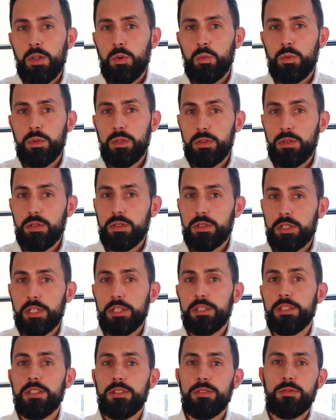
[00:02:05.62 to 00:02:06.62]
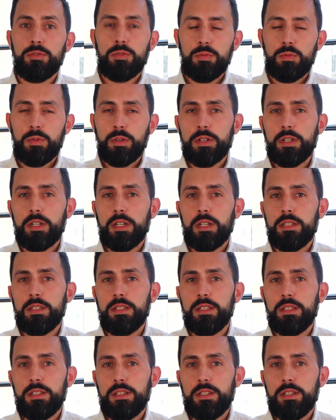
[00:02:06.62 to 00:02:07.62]
we'll continue to work
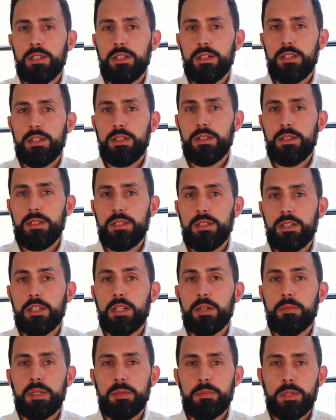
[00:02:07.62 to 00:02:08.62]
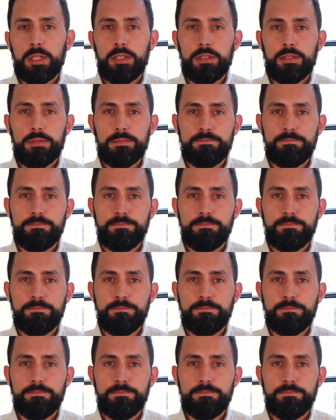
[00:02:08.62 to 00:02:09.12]
on in the coming month.